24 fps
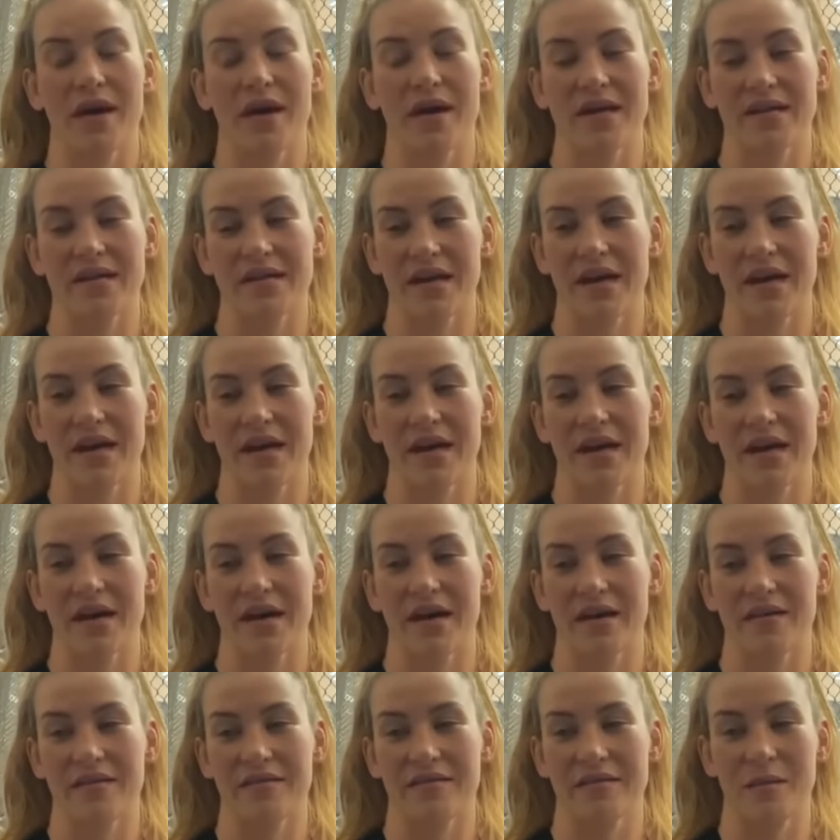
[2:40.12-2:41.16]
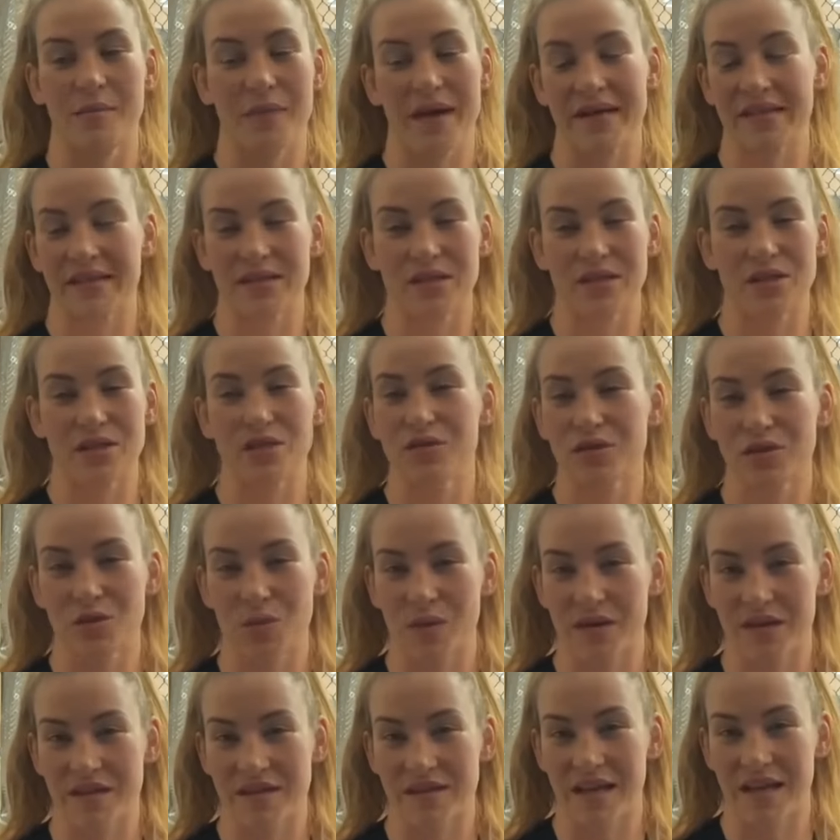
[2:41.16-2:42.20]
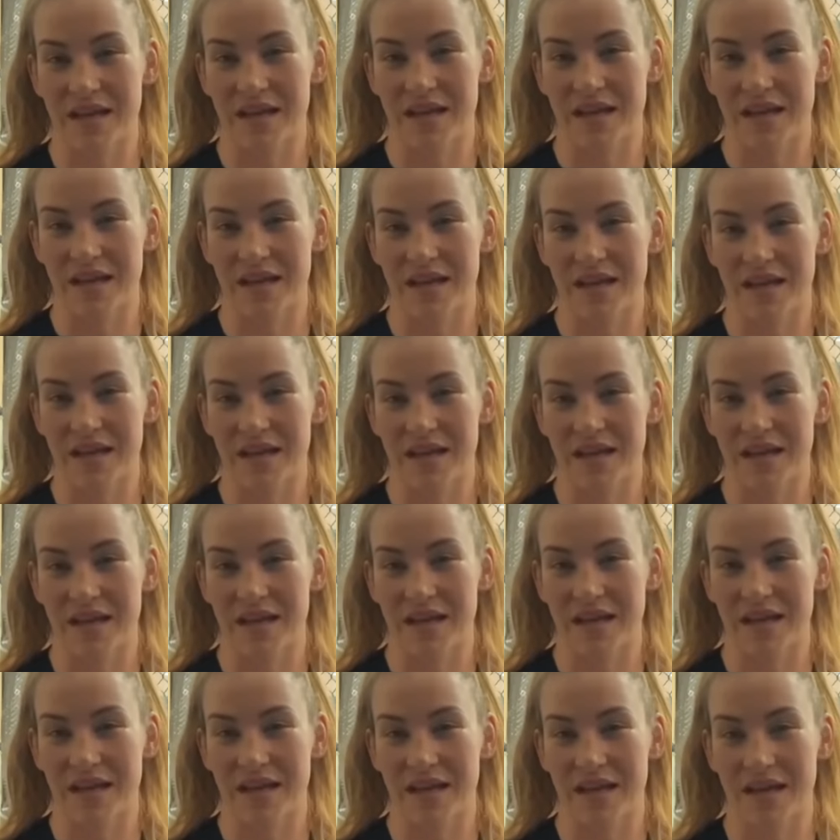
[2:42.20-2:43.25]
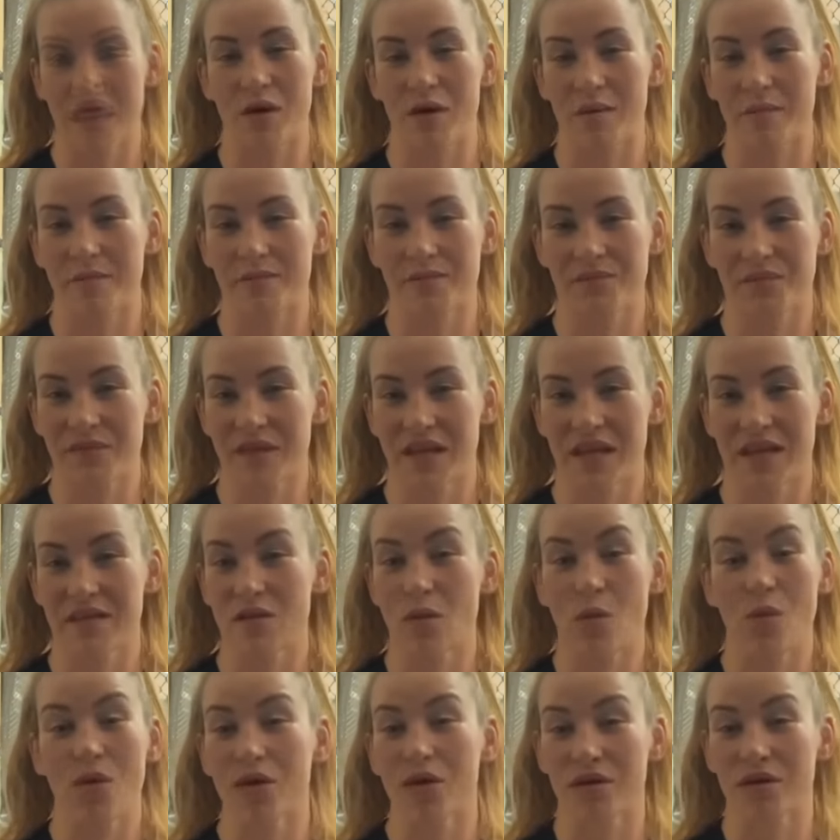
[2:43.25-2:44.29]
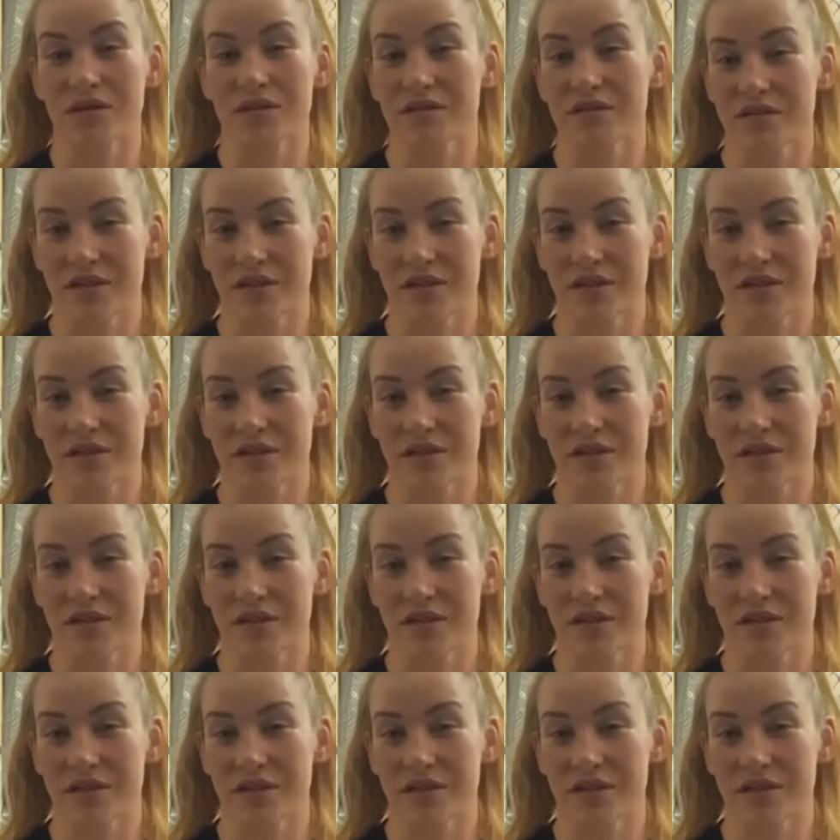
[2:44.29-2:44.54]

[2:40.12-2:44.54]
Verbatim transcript: And the best news was that it was the biggest platform in the world, you know,